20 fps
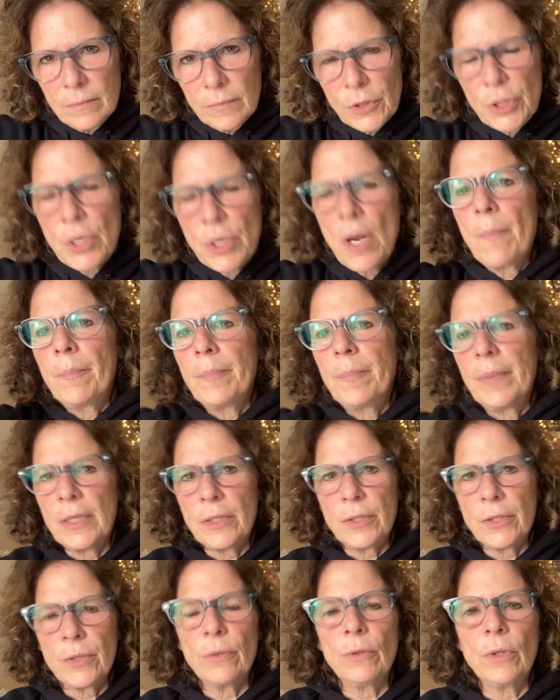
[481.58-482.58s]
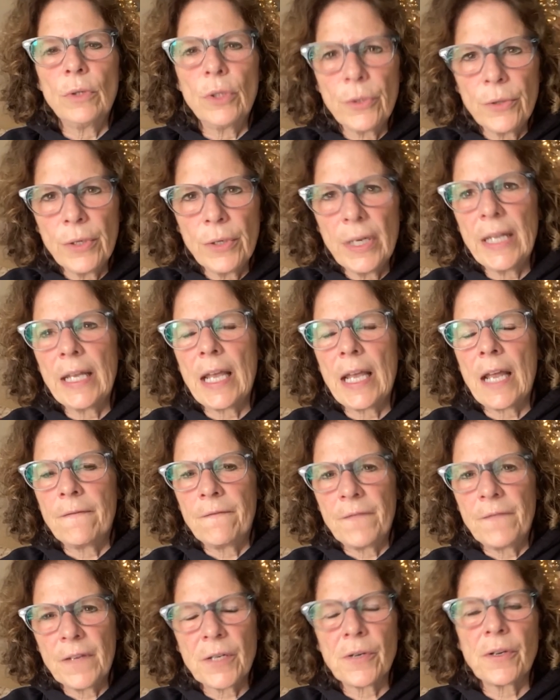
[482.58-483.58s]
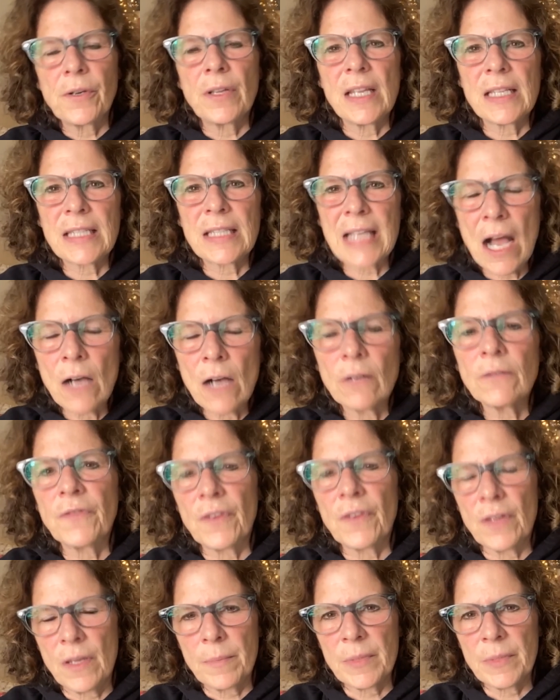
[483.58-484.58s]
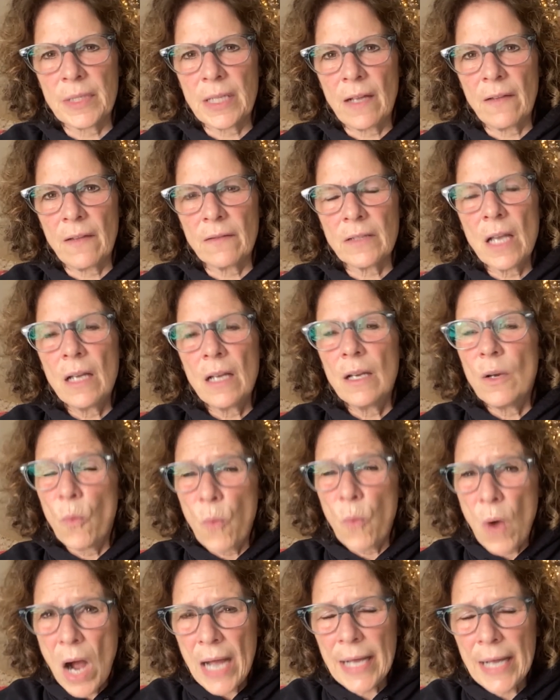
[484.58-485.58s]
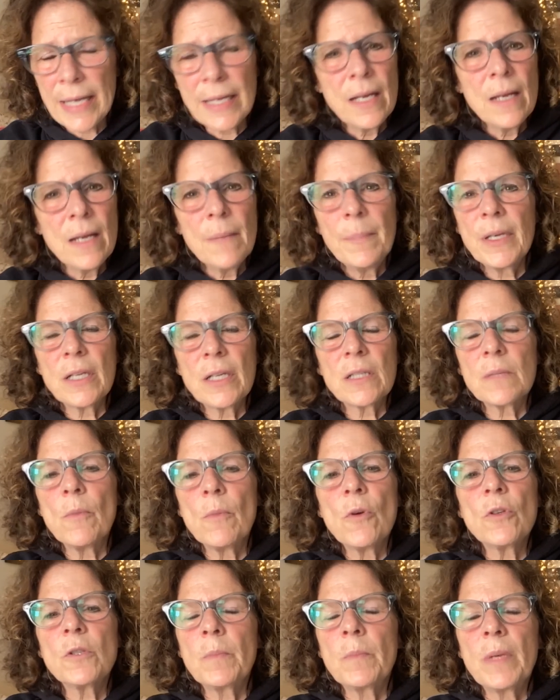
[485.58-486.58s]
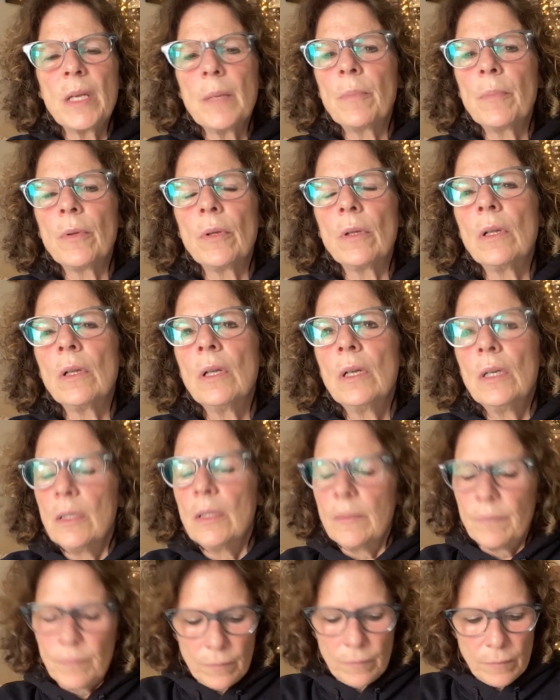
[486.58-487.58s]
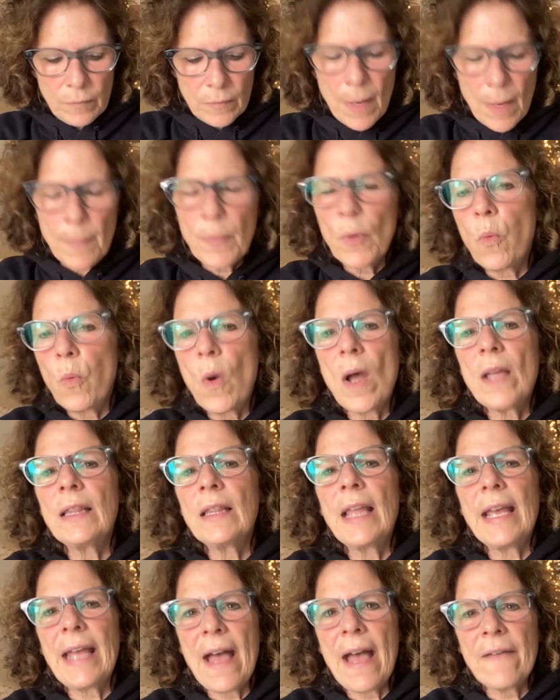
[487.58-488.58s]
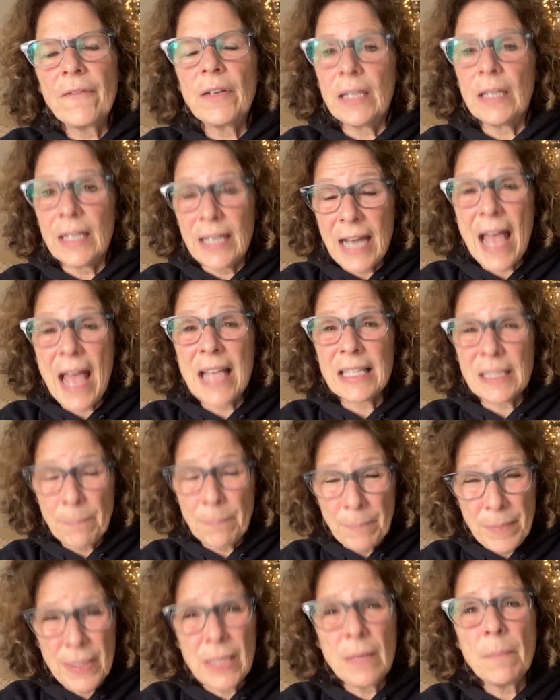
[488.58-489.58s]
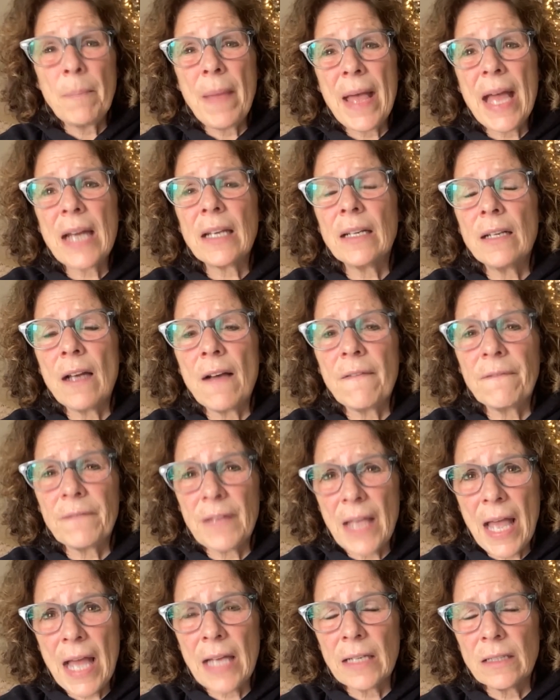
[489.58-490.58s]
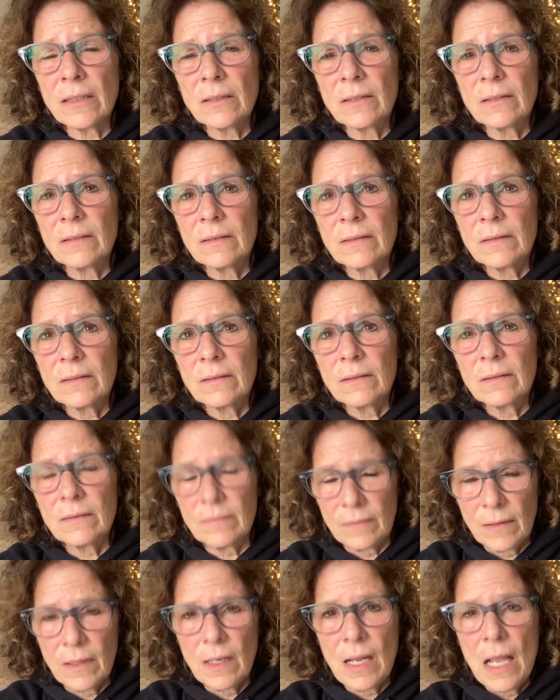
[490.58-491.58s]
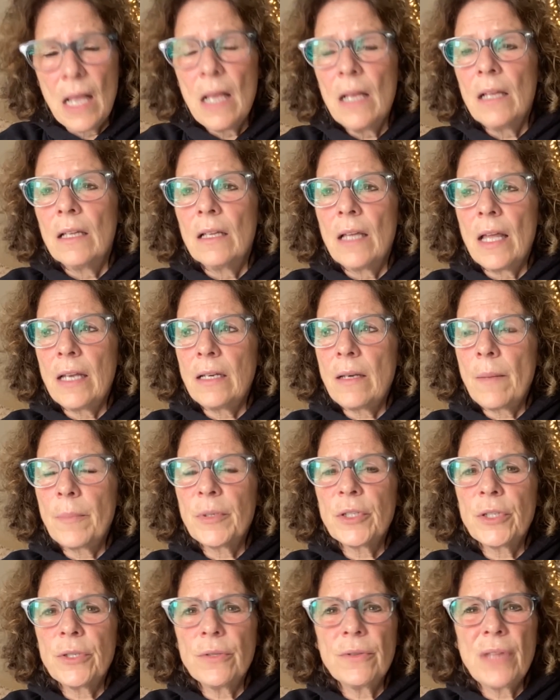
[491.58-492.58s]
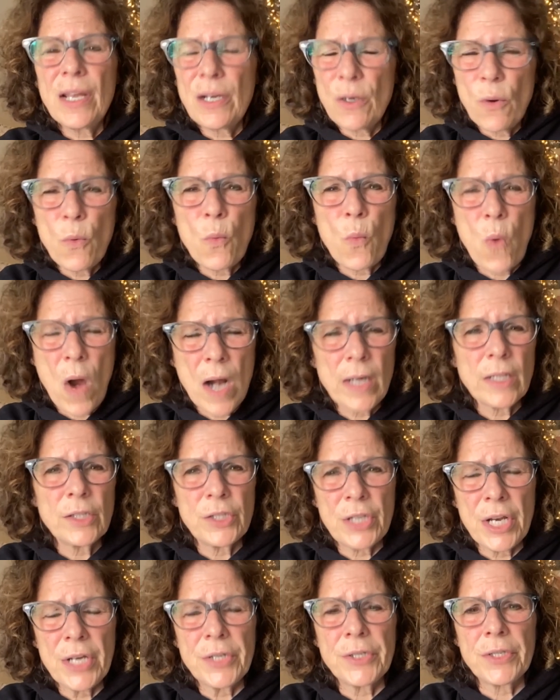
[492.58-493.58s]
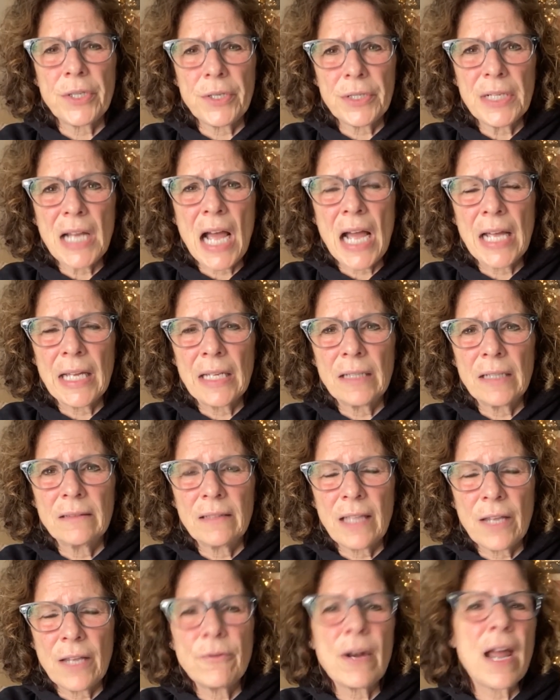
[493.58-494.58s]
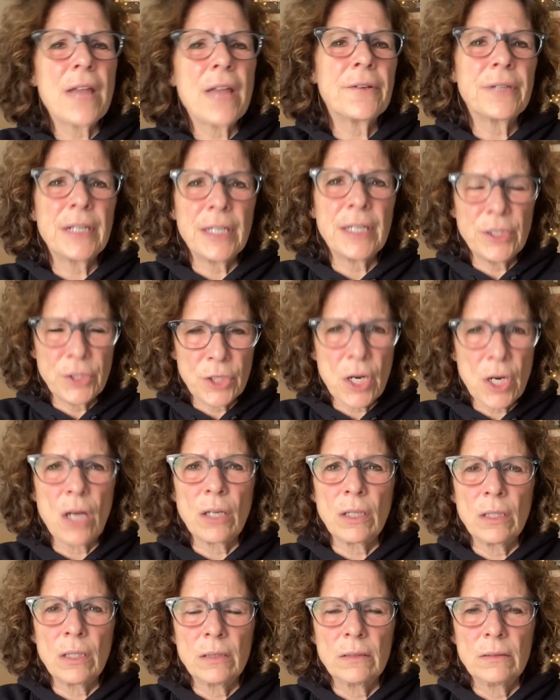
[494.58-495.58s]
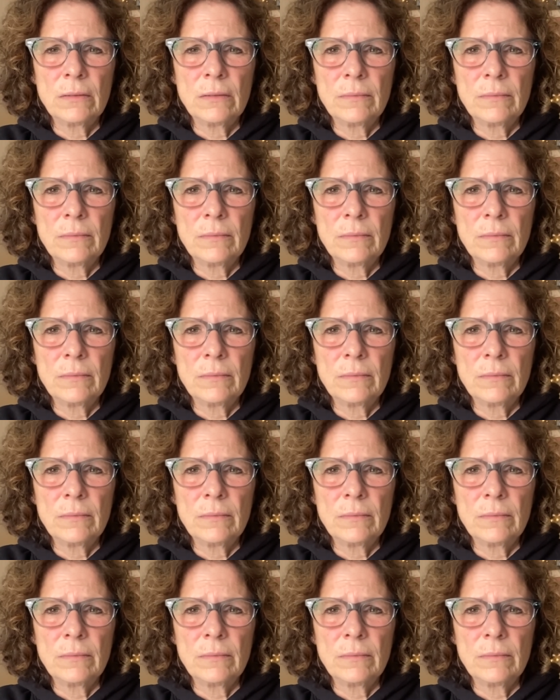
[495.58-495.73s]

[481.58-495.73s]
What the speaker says: jump into learning and figuring this out for themselves. Why? Because most people, number one, it hasn't been bad enough yet. And number two, they don't want to change their diet. They'd rather eat junk.